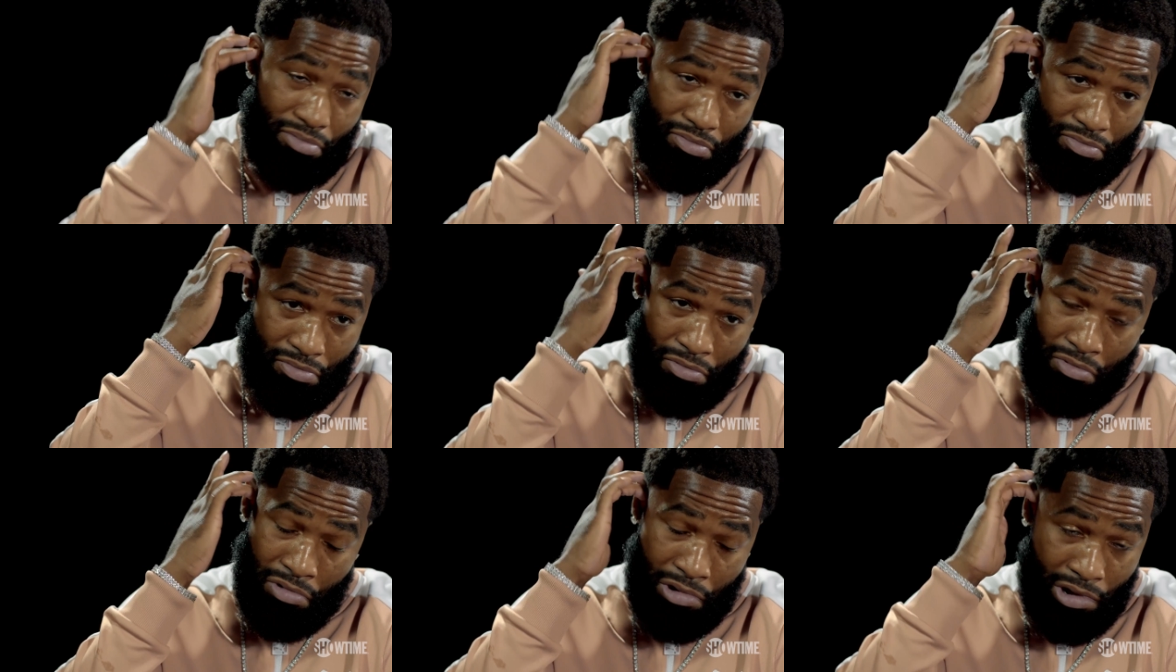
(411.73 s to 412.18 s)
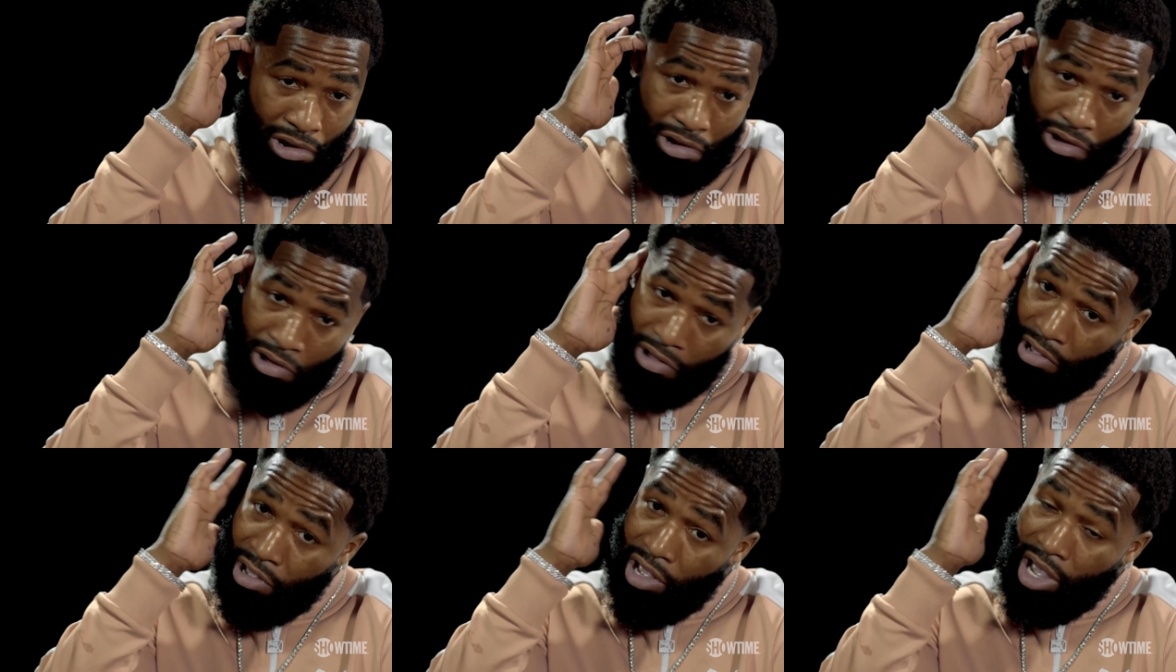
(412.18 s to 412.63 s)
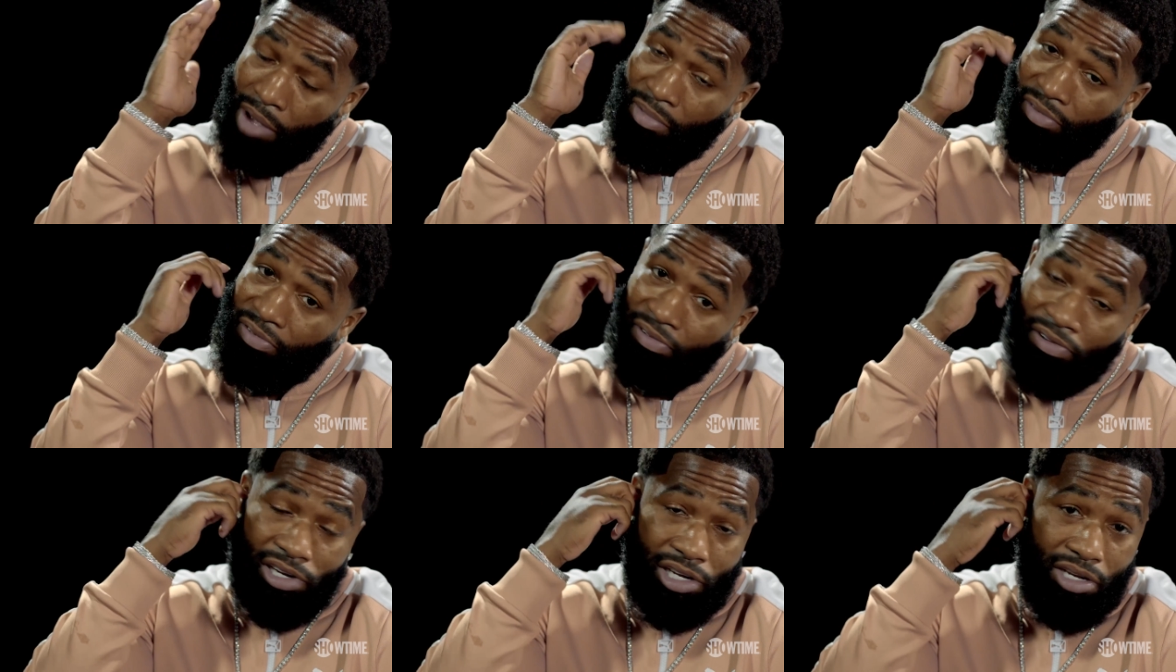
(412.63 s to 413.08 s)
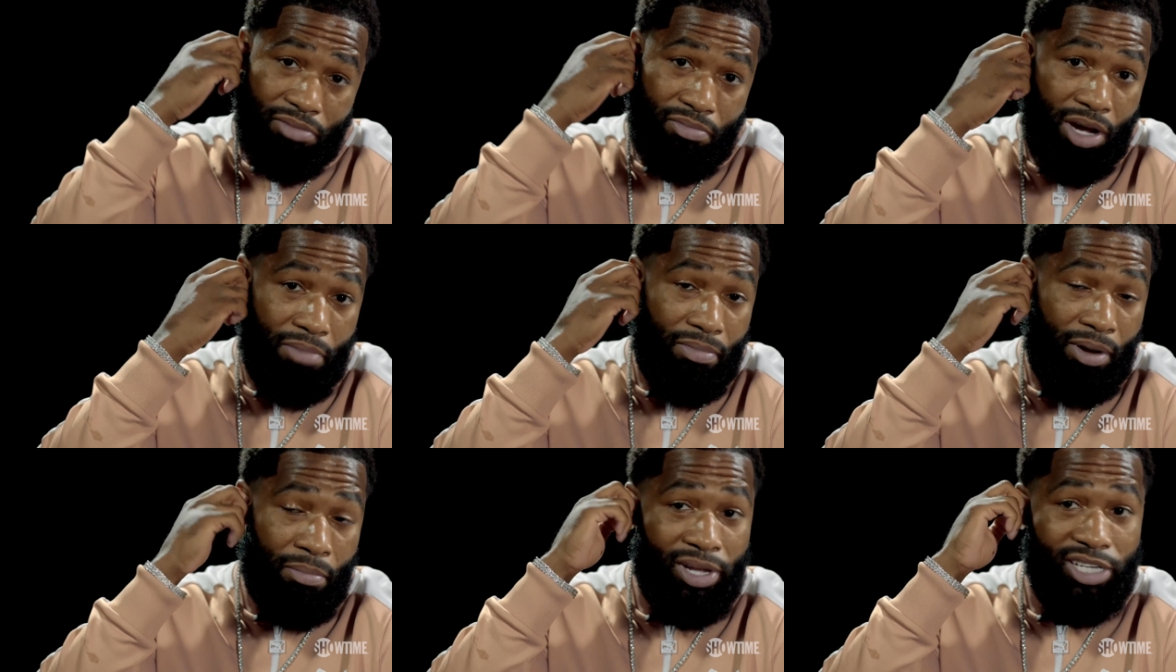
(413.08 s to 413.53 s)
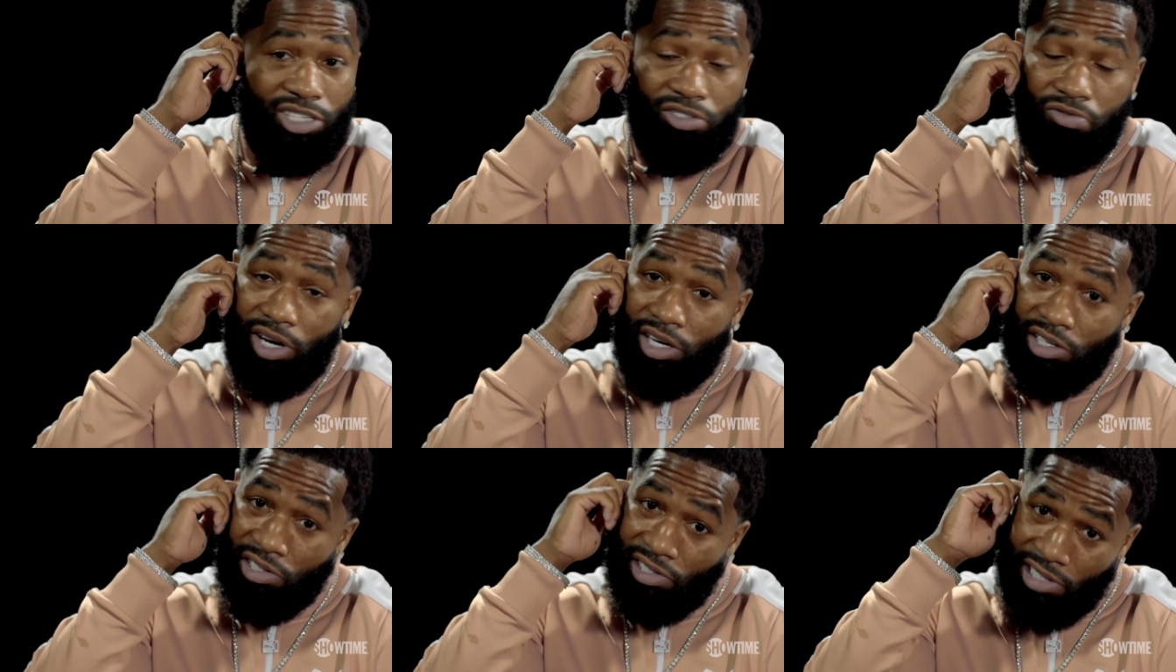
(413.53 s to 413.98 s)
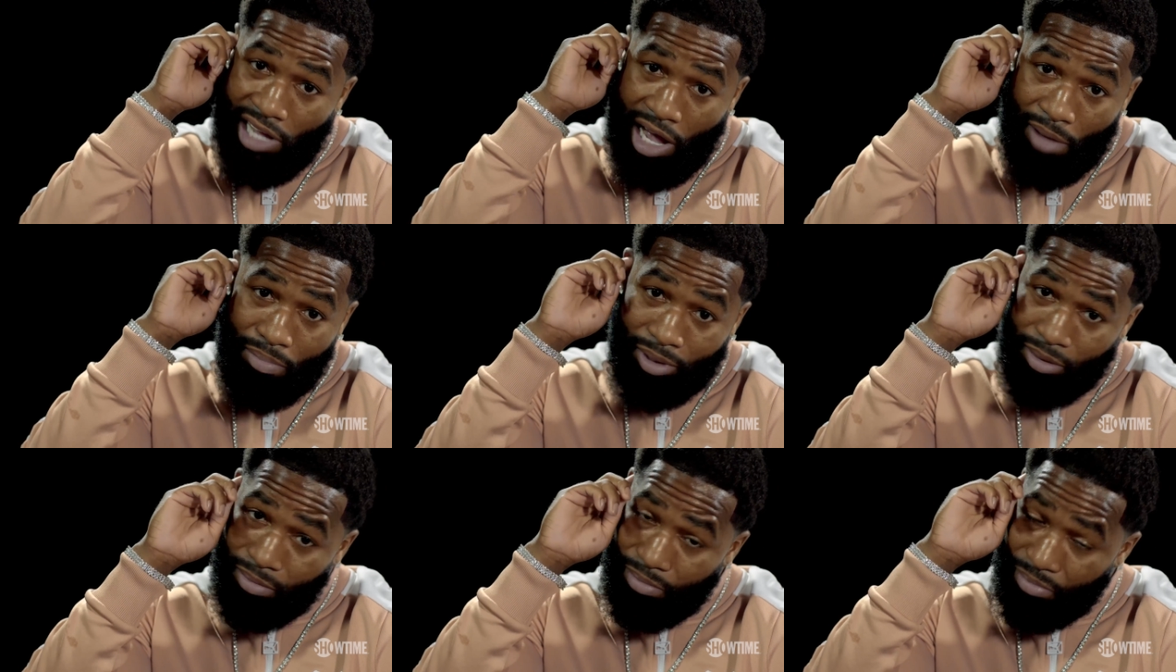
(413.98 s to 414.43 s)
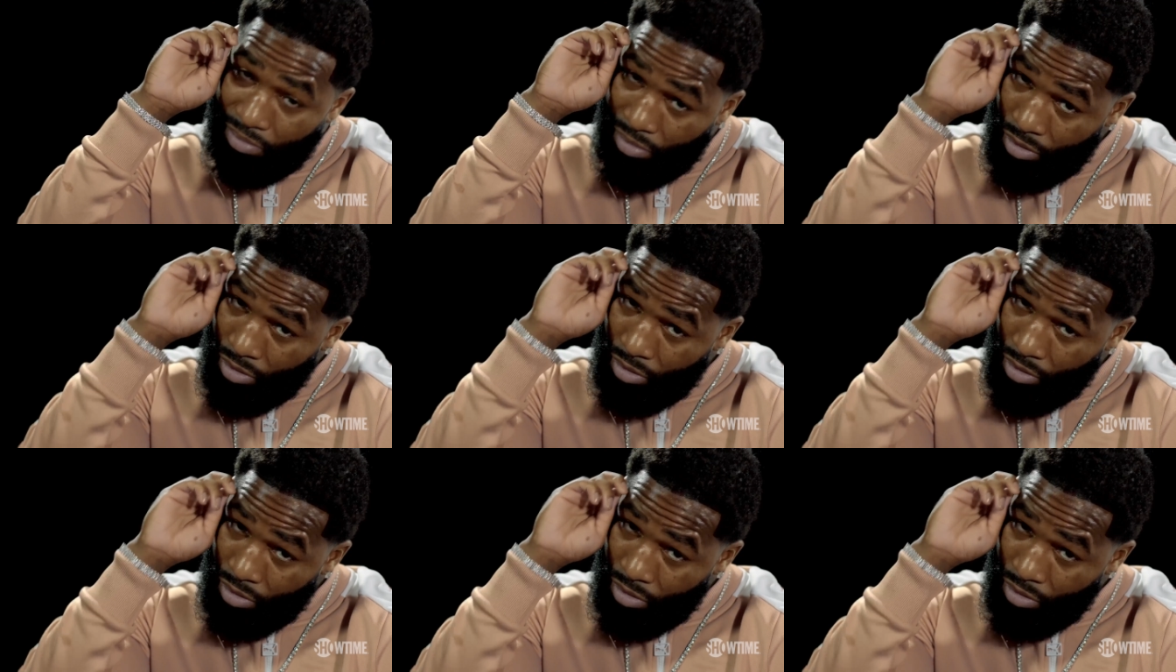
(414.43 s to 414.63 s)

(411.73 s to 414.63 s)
I'm gonna fuck him up. I am messing around to stop him.